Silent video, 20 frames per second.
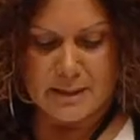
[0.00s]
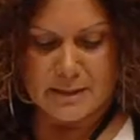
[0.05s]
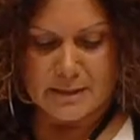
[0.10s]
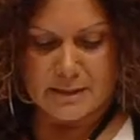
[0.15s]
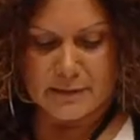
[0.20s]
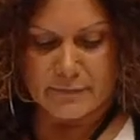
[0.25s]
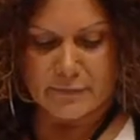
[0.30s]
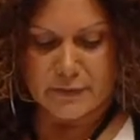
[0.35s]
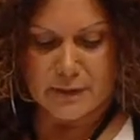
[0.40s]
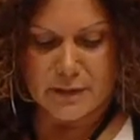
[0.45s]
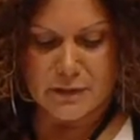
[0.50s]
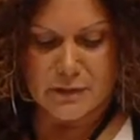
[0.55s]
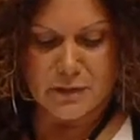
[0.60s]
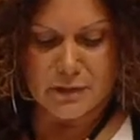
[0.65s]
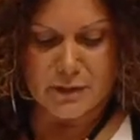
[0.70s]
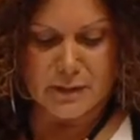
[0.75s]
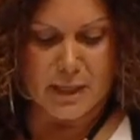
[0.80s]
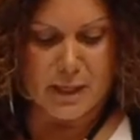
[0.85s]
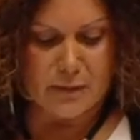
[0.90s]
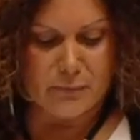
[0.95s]

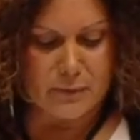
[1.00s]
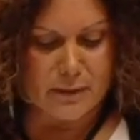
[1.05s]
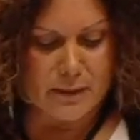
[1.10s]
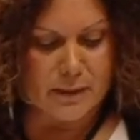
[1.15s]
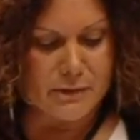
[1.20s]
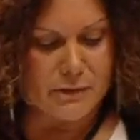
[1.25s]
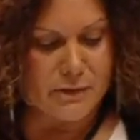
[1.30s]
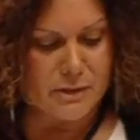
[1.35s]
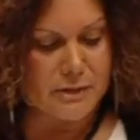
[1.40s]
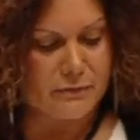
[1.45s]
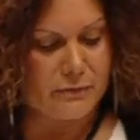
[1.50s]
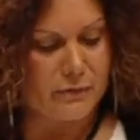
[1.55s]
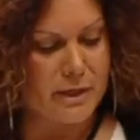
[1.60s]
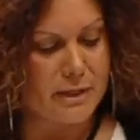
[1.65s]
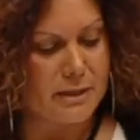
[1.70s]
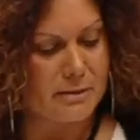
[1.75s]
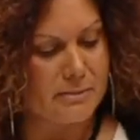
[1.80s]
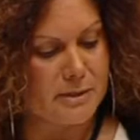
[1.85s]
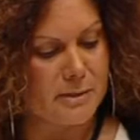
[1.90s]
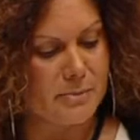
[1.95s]
Definition and Religious
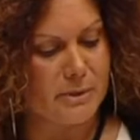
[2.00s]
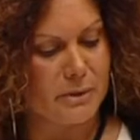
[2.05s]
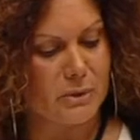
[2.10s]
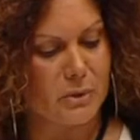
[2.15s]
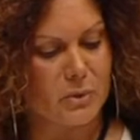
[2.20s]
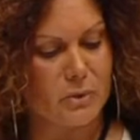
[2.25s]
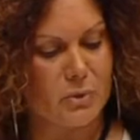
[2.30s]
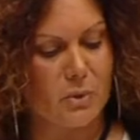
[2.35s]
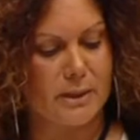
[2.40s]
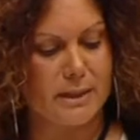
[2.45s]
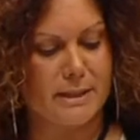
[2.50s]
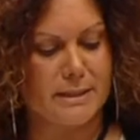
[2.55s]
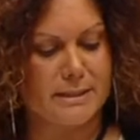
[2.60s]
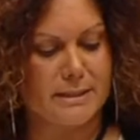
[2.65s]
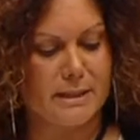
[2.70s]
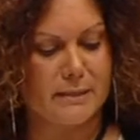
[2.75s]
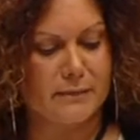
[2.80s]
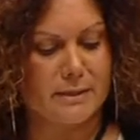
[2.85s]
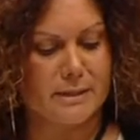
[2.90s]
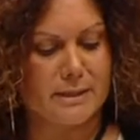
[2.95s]
Freedoms Bill
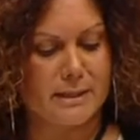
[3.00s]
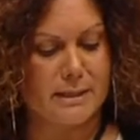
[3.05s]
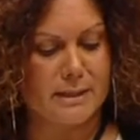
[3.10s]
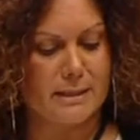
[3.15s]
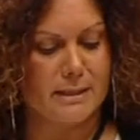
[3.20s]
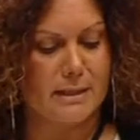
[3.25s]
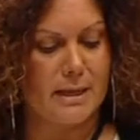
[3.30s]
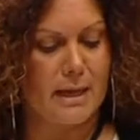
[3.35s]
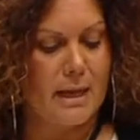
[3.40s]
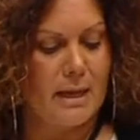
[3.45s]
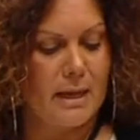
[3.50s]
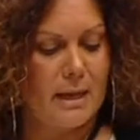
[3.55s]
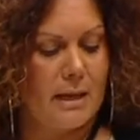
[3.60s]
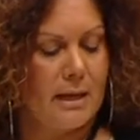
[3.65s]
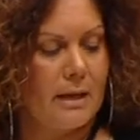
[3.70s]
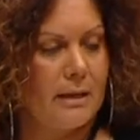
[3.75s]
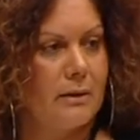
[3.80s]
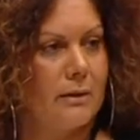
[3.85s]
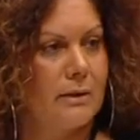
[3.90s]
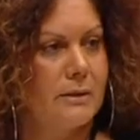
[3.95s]
2017,
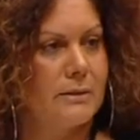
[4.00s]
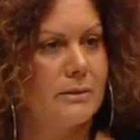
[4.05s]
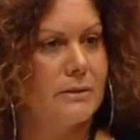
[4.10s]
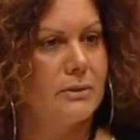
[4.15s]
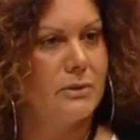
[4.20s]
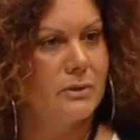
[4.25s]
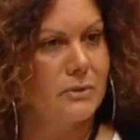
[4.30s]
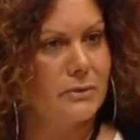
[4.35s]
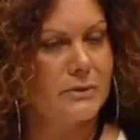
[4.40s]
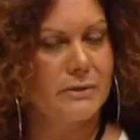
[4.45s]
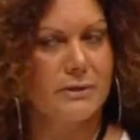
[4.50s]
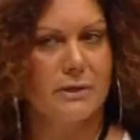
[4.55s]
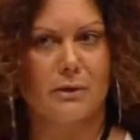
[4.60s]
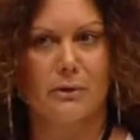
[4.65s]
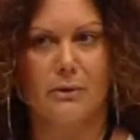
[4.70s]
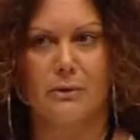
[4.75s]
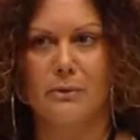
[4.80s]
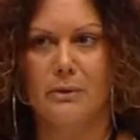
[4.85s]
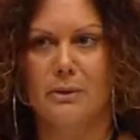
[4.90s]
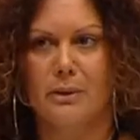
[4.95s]
and I do
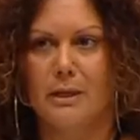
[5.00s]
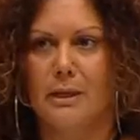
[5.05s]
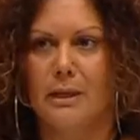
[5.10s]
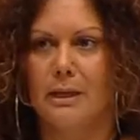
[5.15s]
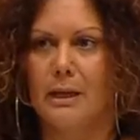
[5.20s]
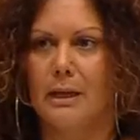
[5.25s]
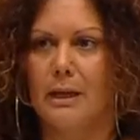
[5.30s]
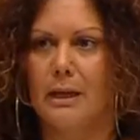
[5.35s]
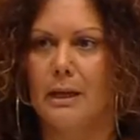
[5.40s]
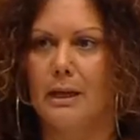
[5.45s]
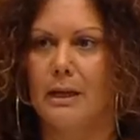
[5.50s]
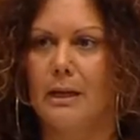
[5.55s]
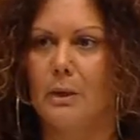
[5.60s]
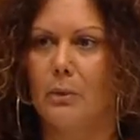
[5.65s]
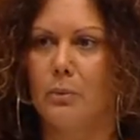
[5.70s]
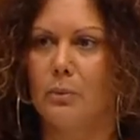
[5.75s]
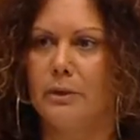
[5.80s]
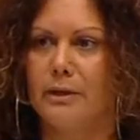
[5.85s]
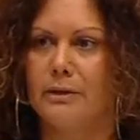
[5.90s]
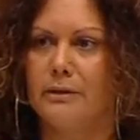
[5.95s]
so
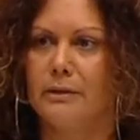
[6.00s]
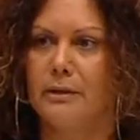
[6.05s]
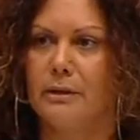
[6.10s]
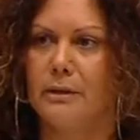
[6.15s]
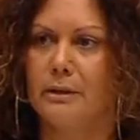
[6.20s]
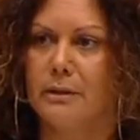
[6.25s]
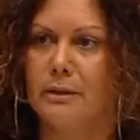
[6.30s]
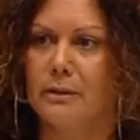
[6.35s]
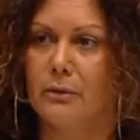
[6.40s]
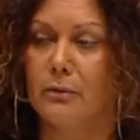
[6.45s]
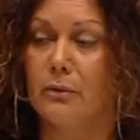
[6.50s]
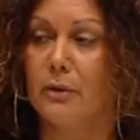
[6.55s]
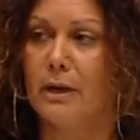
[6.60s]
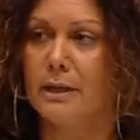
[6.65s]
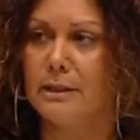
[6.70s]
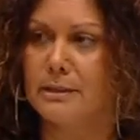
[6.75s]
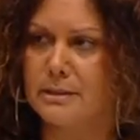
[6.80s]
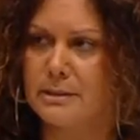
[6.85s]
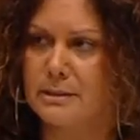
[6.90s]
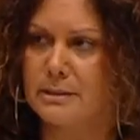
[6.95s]
with
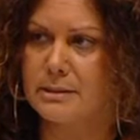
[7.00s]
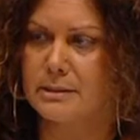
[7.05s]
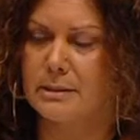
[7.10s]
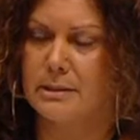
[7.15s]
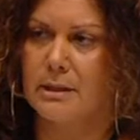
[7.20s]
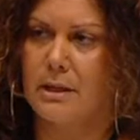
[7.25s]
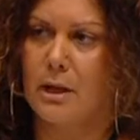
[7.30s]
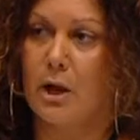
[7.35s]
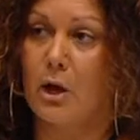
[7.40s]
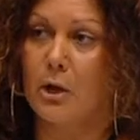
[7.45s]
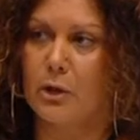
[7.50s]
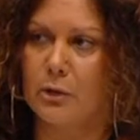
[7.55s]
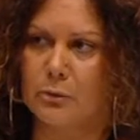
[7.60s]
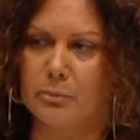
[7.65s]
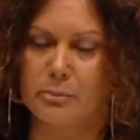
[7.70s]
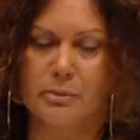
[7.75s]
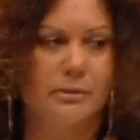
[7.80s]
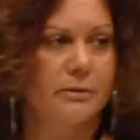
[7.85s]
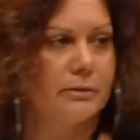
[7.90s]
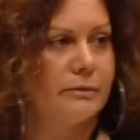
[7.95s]
great hope
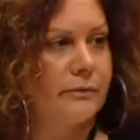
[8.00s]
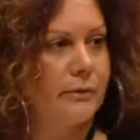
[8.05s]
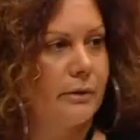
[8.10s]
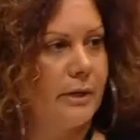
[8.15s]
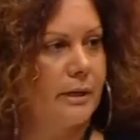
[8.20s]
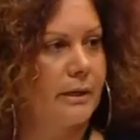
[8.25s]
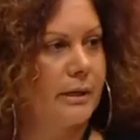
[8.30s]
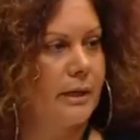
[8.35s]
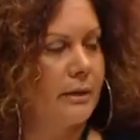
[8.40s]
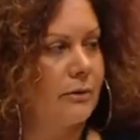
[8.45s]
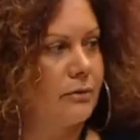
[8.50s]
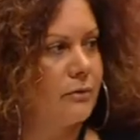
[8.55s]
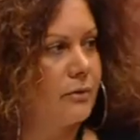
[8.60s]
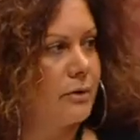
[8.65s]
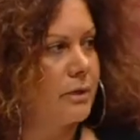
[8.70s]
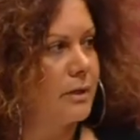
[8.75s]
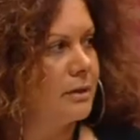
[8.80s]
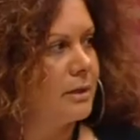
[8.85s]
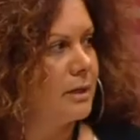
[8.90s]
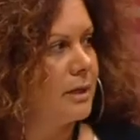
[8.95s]
for our
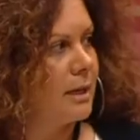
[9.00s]
country.